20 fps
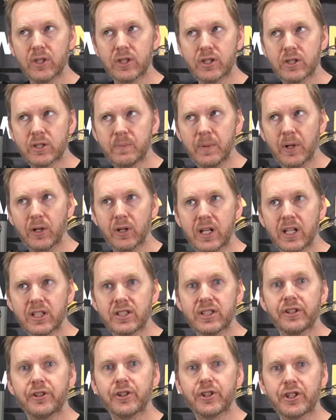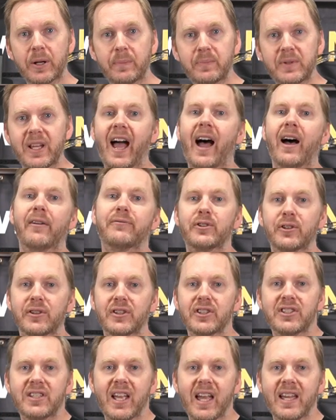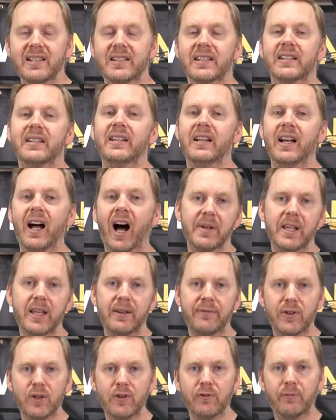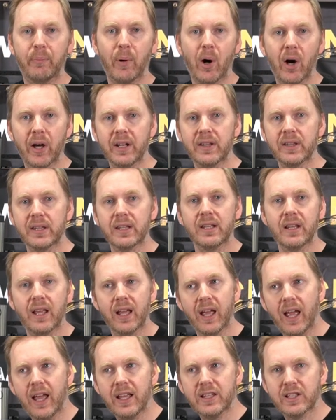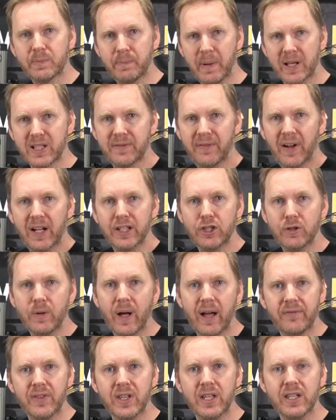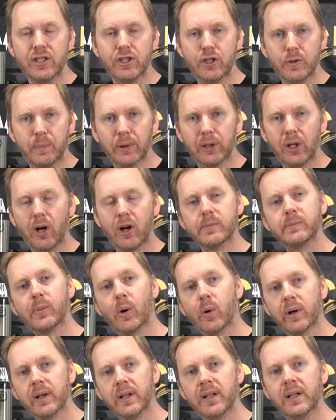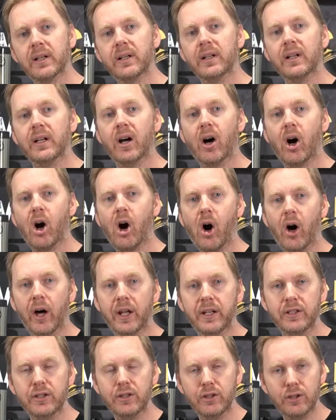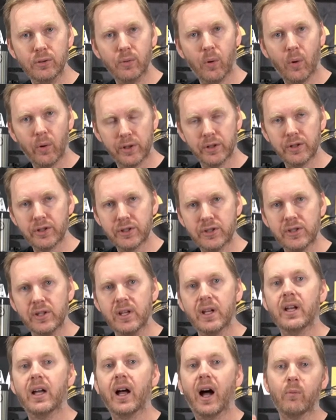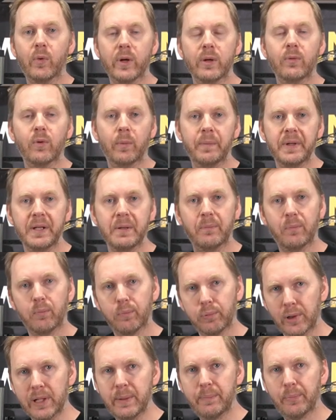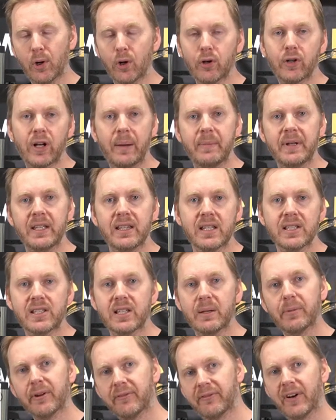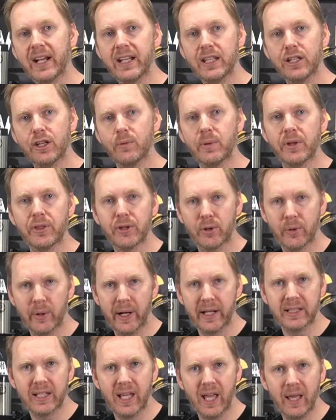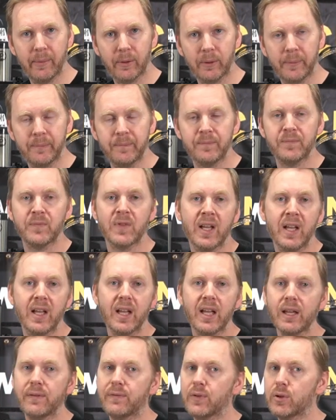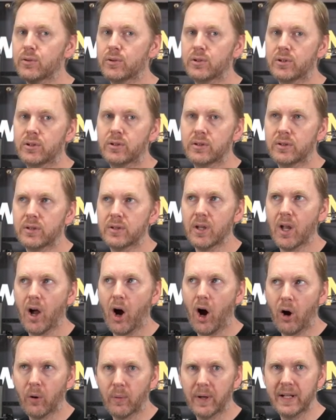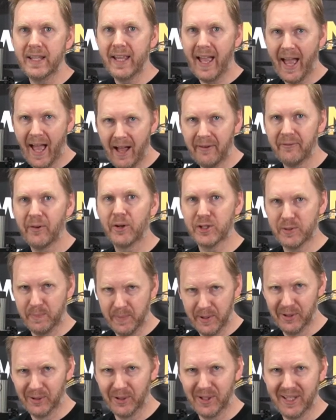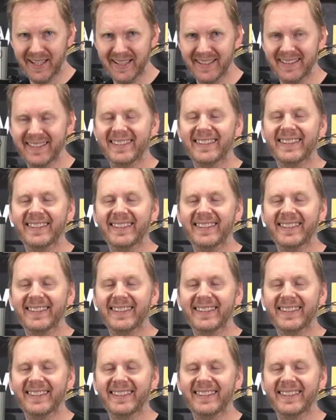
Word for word: spindle kits that are shipped after this date. If you've bought and specified you have the super long board on new orders, we will be pre-programming this and providing you with the correct cable. If you already have our spindle kit